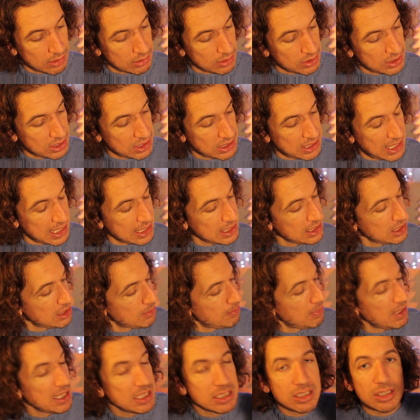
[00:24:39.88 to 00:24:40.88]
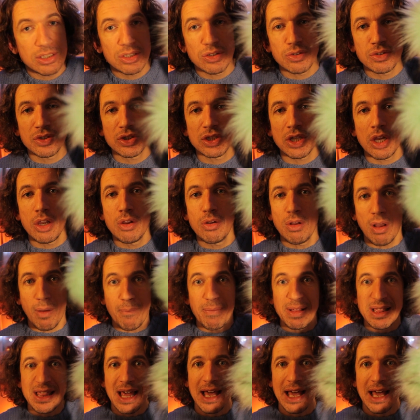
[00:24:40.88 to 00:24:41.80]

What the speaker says: centimetres or so. I mean,